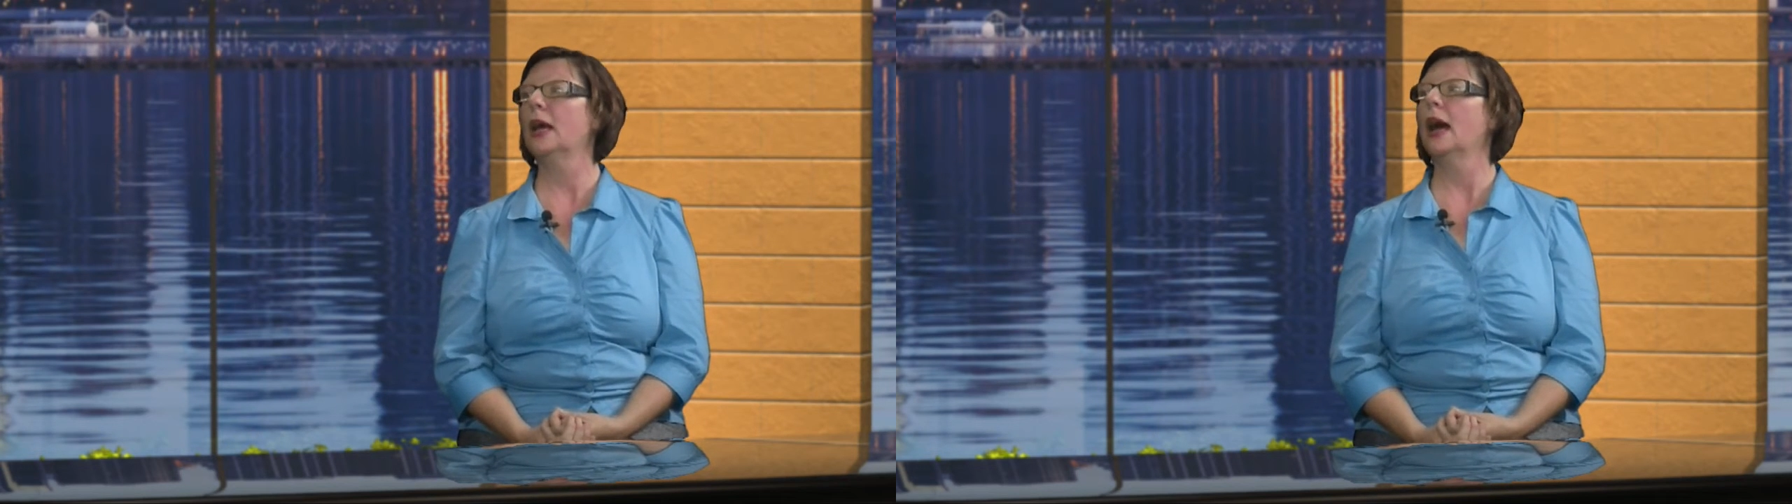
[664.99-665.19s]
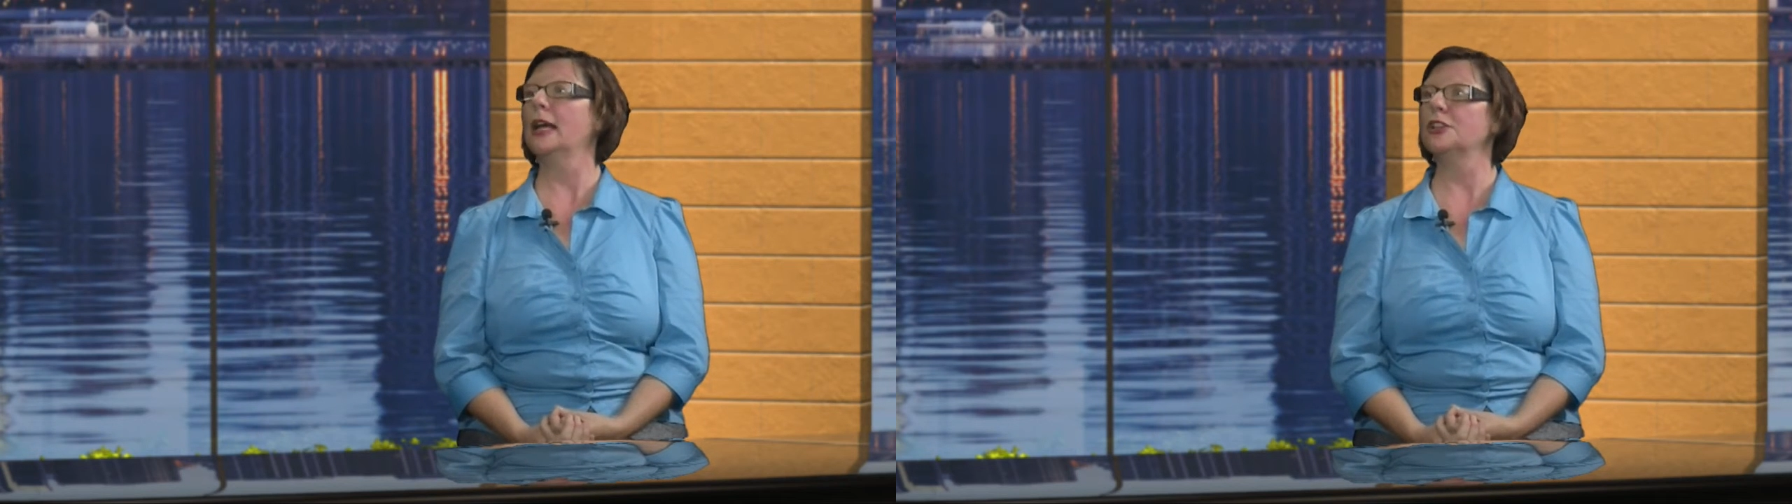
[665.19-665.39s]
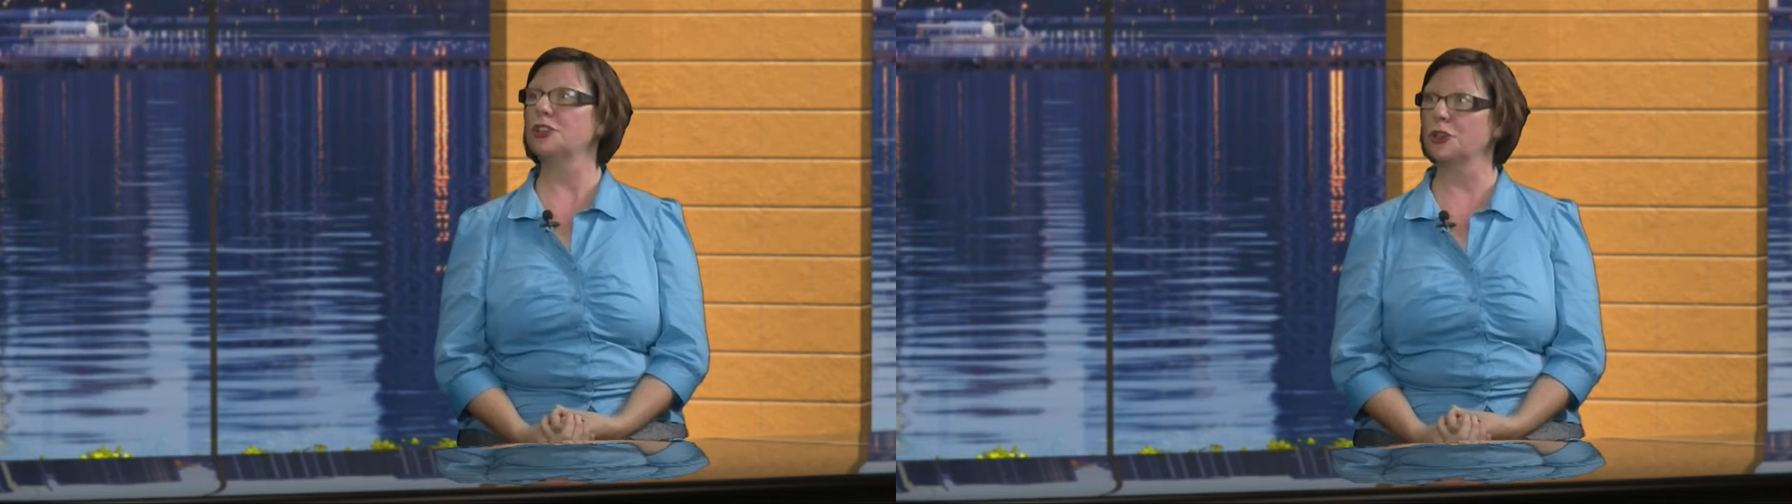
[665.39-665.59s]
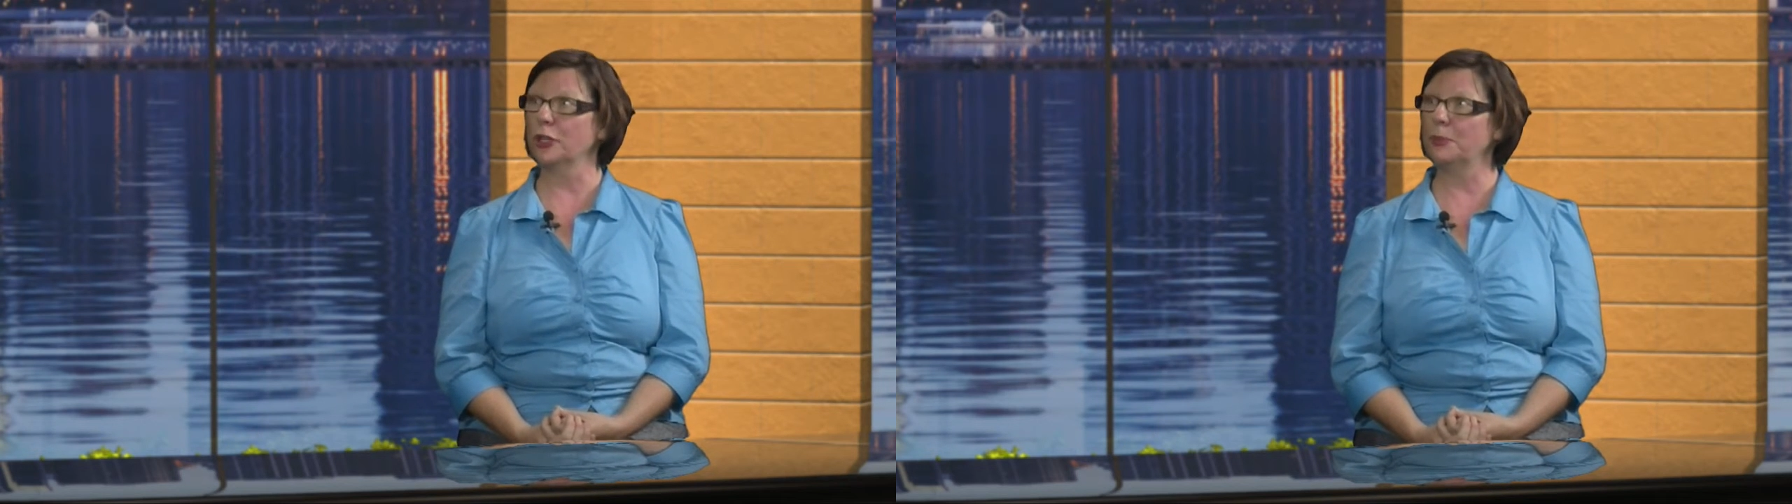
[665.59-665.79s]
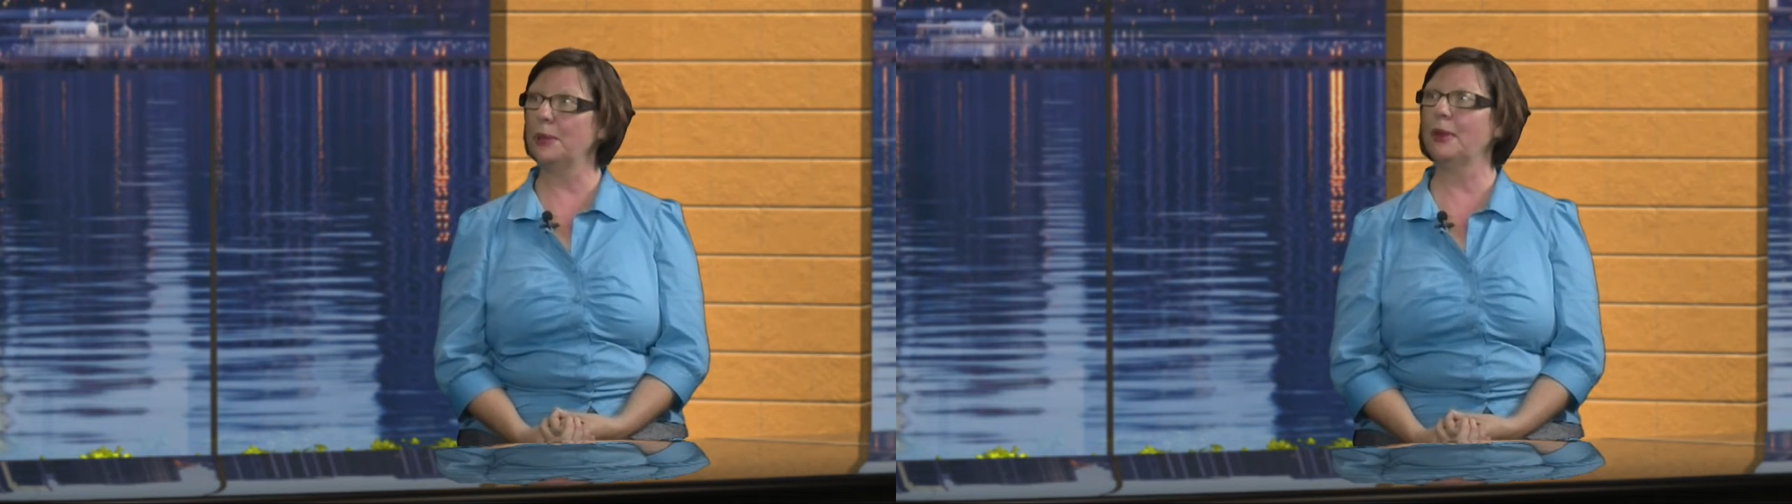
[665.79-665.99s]
I
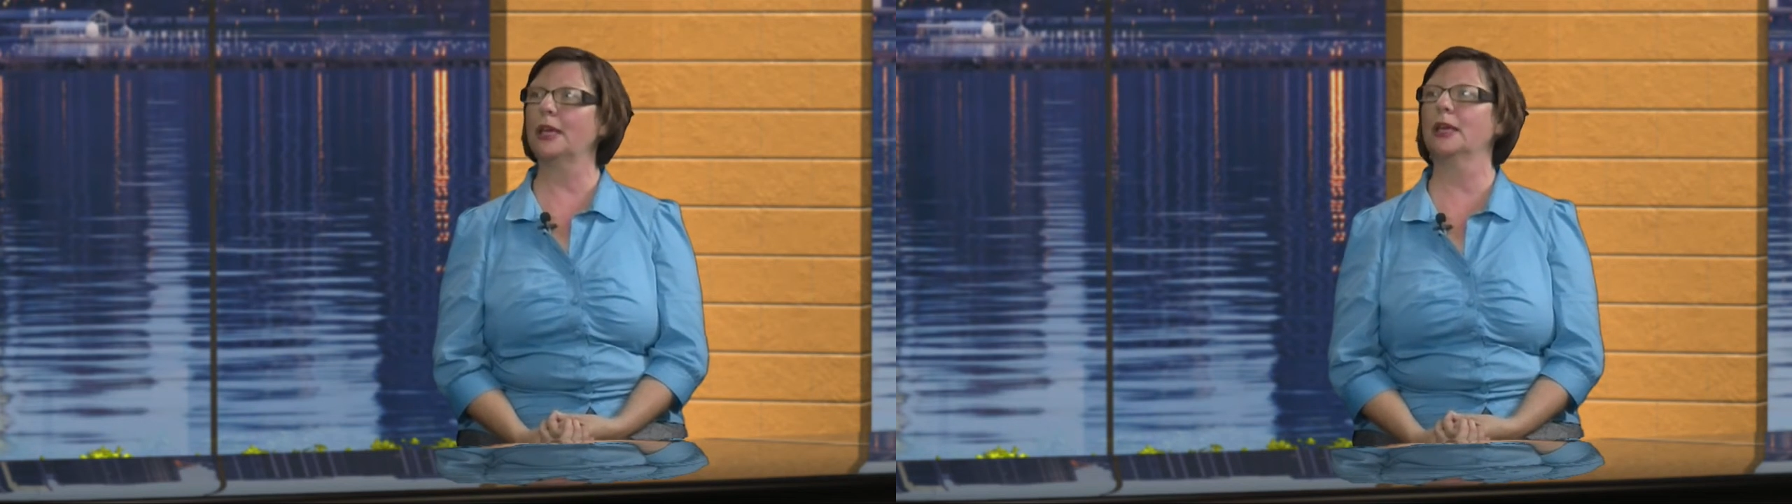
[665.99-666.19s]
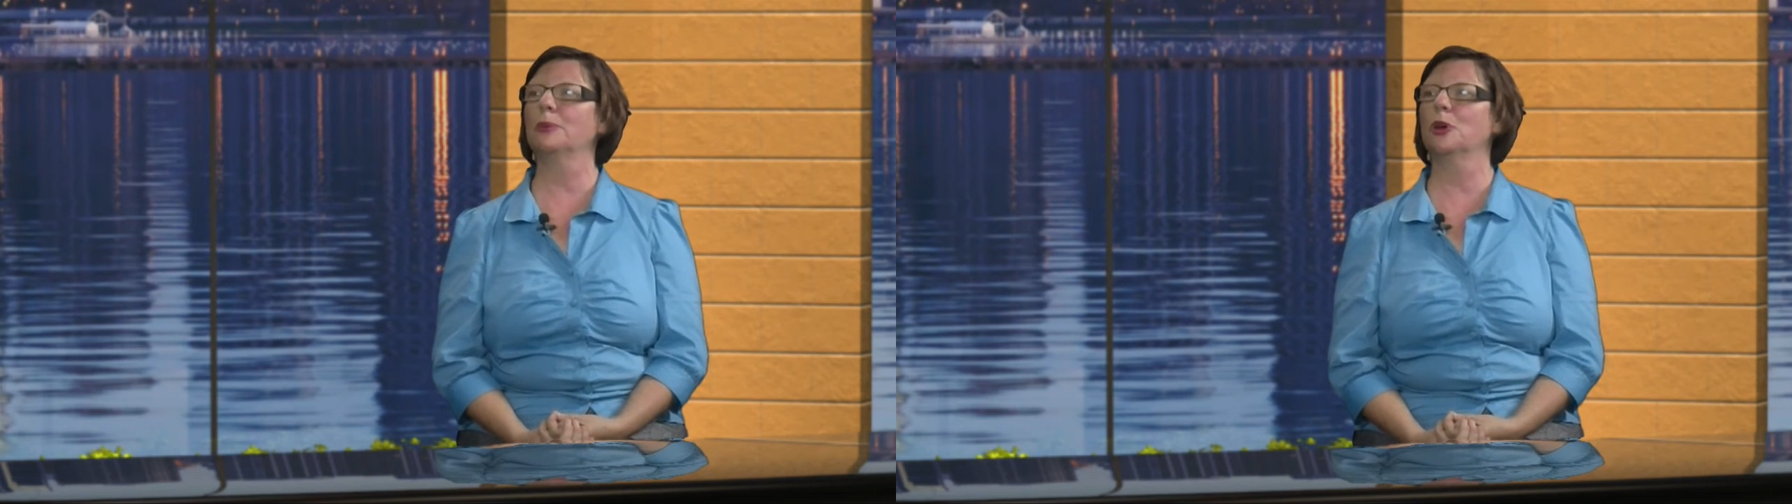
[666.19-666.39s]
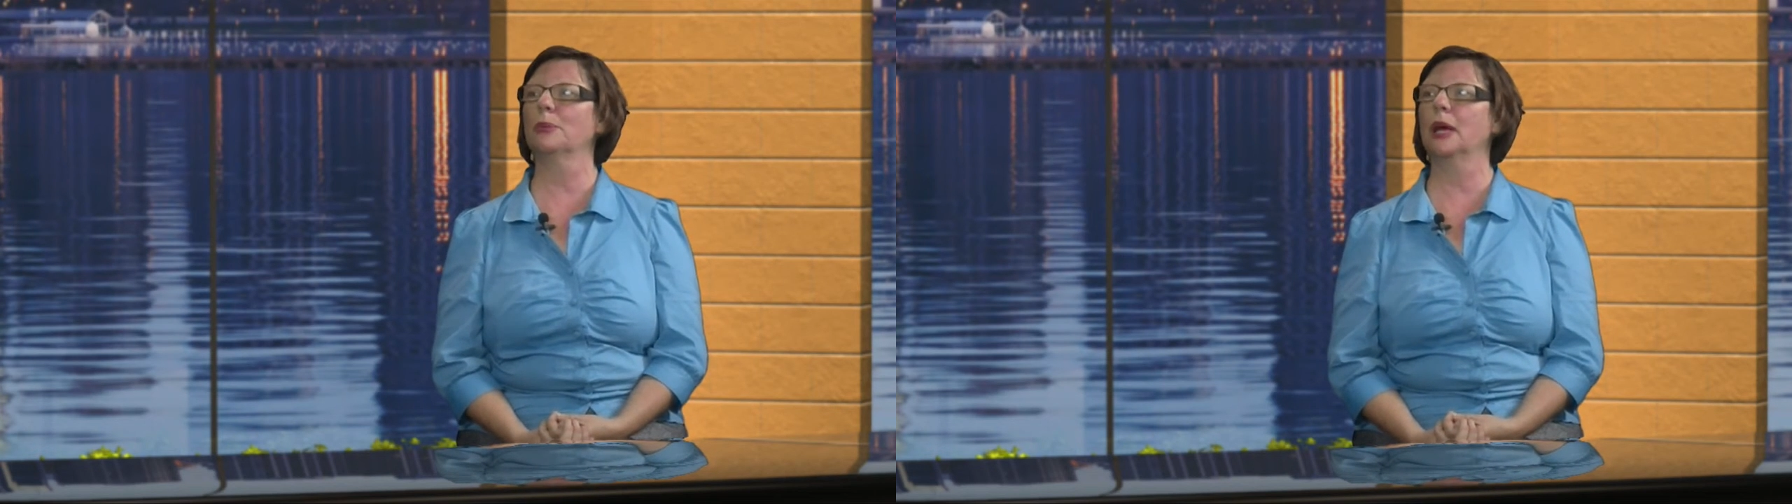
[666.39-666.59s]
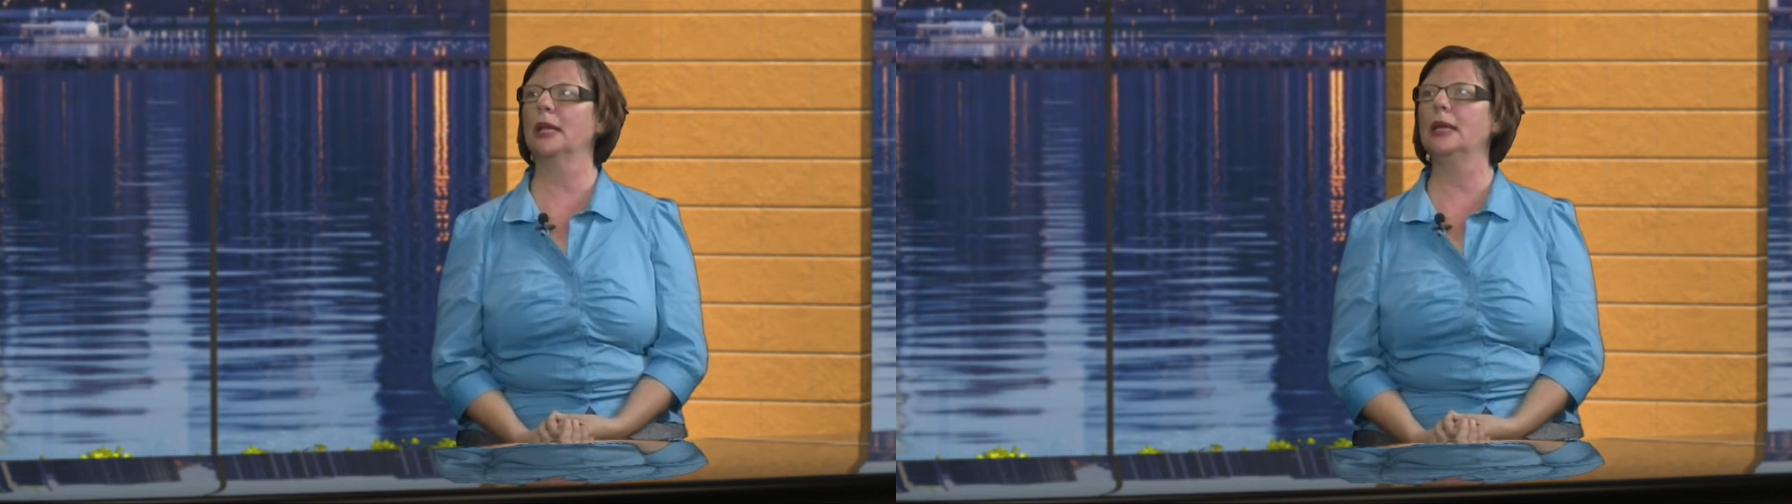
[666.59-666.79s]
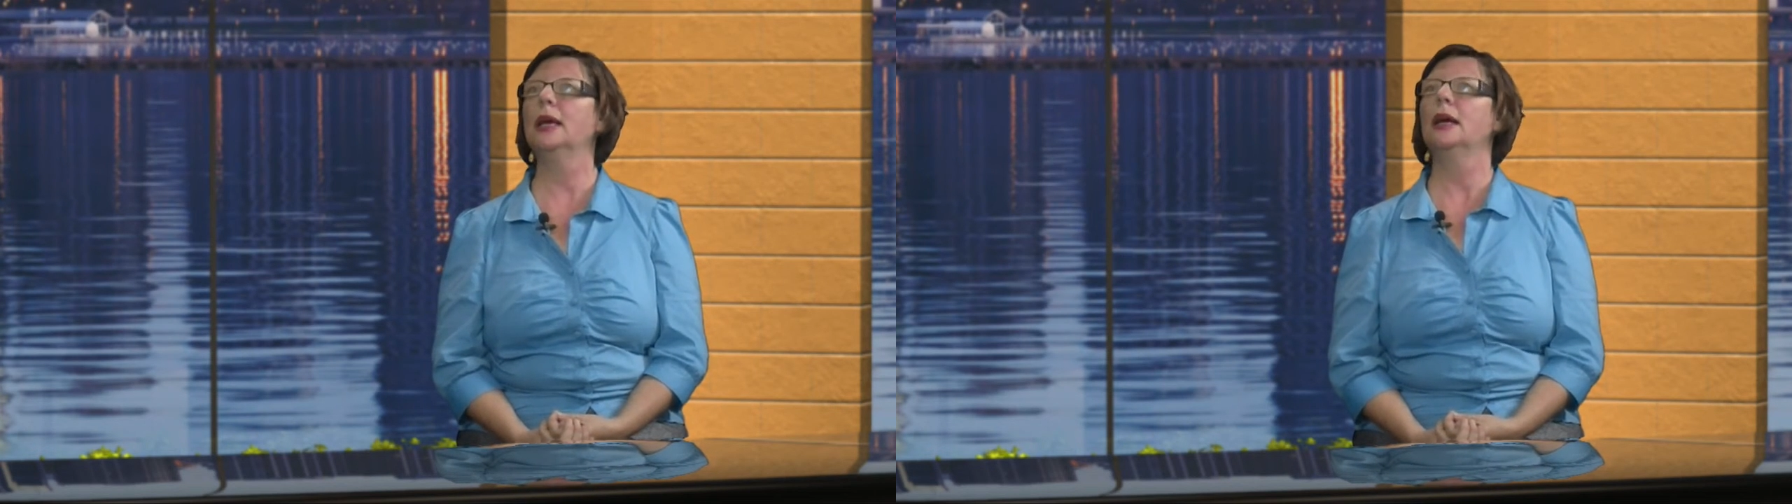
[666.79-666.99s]
should be making more
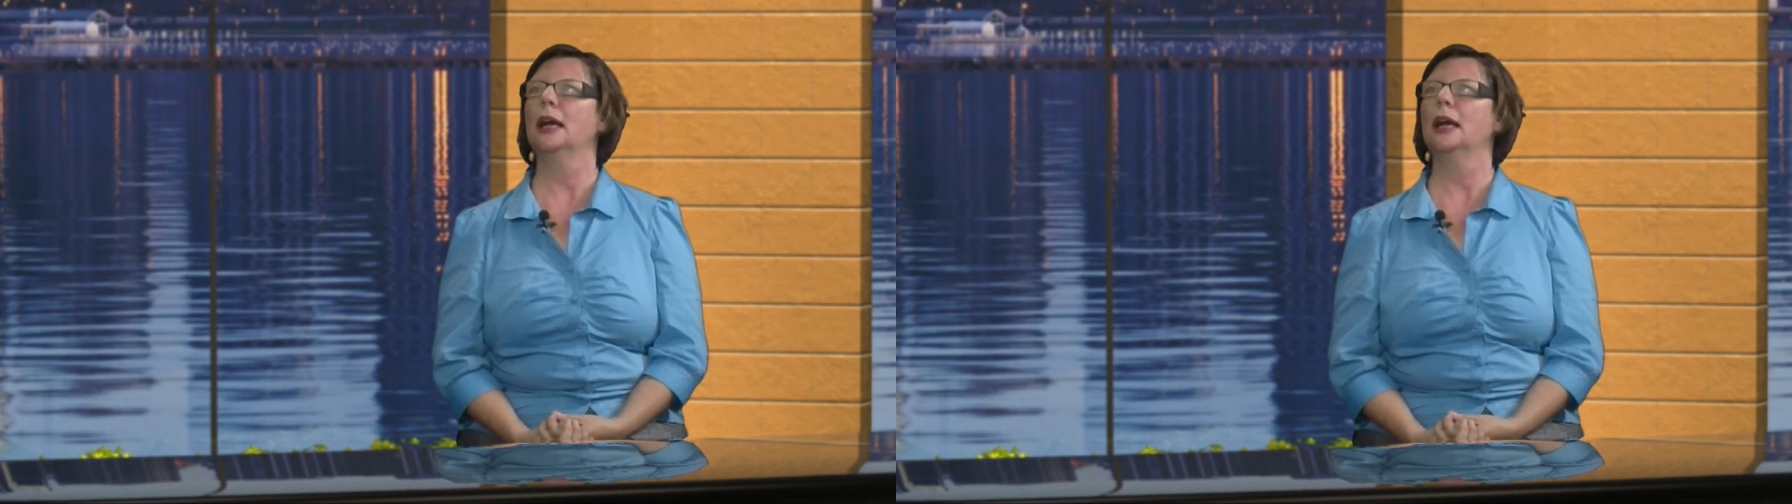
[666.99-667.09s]
money,